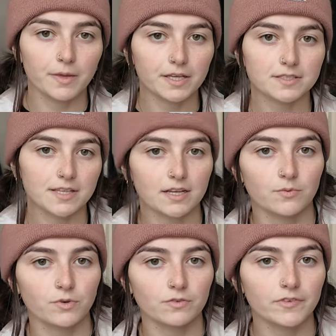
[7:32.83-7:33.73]
make a
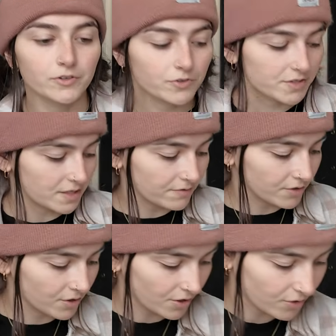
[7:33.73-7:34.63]
second one of those,
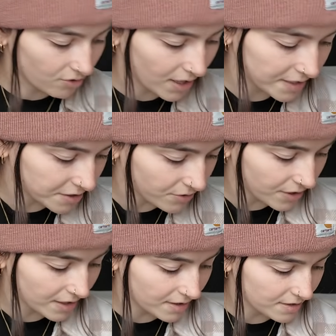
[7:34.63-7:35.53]
even though I know
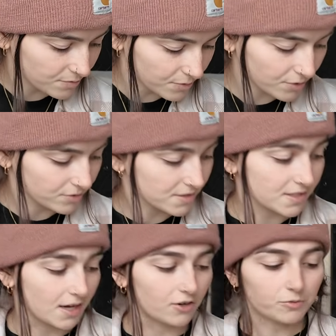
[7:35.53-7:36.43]
that this will
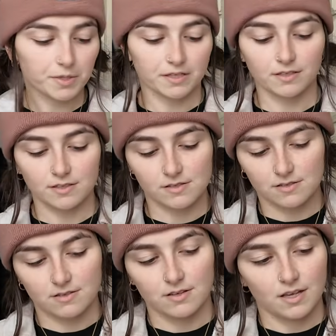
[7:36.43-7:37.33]
sell
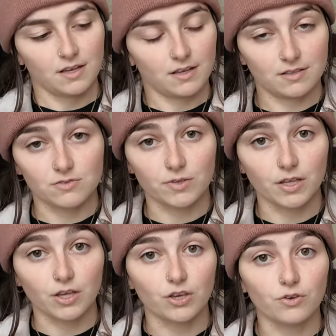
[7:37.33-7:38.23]
because it's
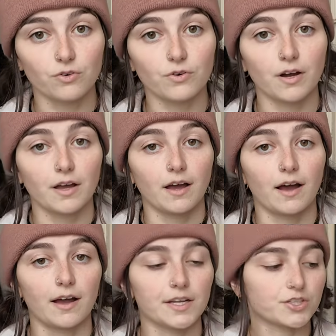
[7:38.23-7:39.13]
really cute.
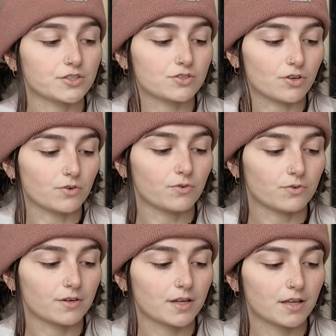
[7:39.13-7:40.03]
I just don't
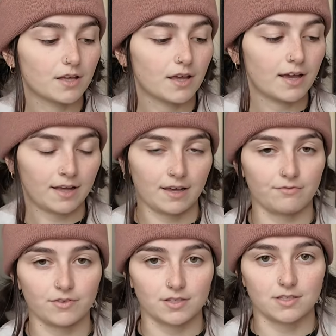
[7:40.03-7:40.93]

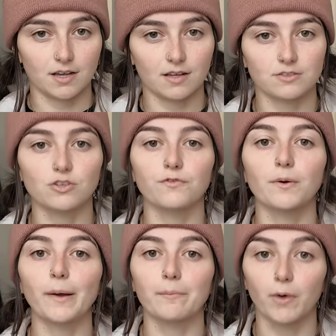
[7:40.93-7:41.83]
have the time. So
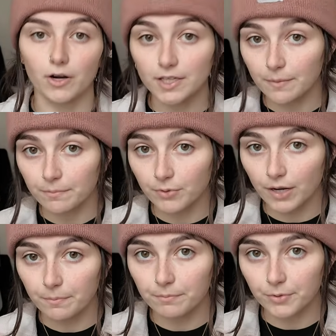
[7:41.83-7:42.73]
from a market
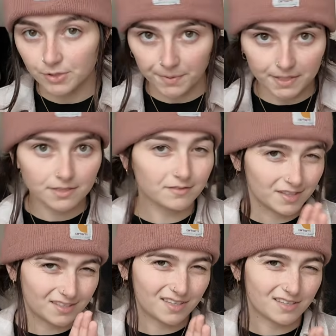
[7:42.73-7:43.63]
prep perspective,
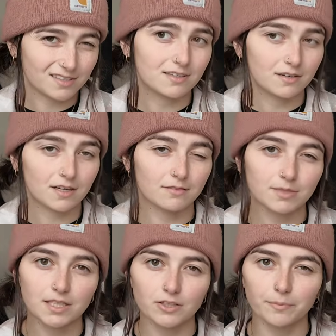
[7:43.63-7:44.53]
this isn't gonna
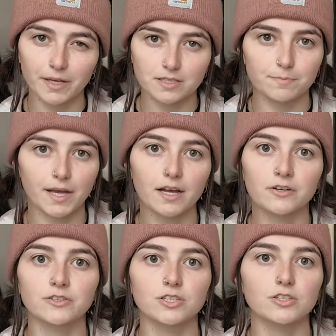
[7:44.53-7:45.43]
be your best
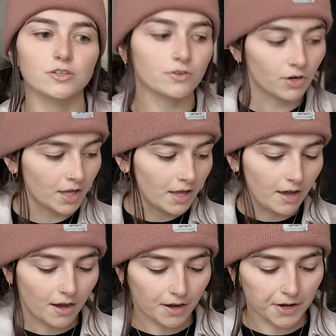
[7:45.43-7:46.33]
pattern to do,
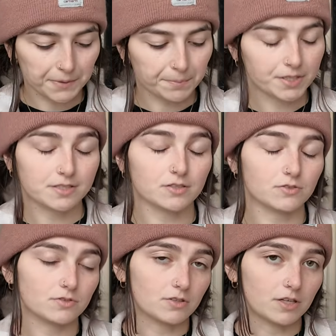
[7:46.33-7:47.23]
but it
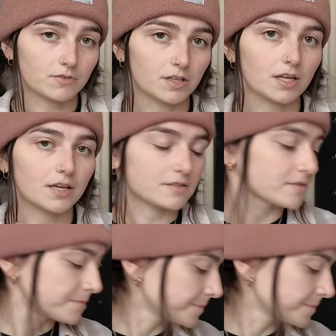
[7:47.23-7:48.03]
still turned out really nice.